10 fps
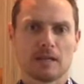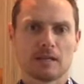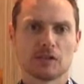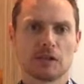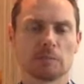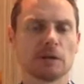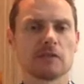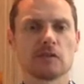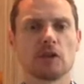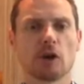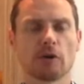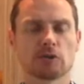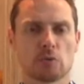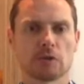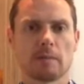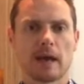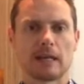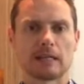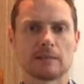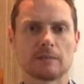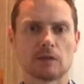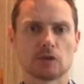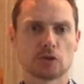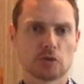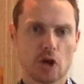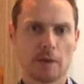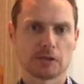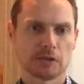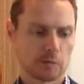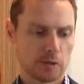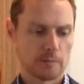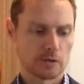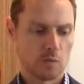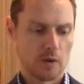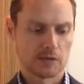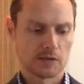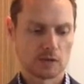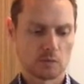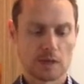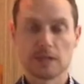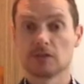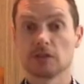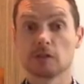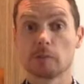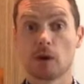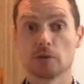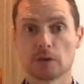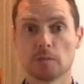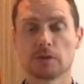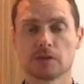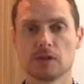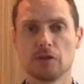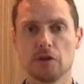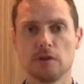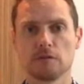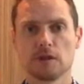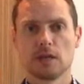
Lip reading: So in the previous video I talked about the two types of disc problems, the ones where there's a disc bulge compressing the nerve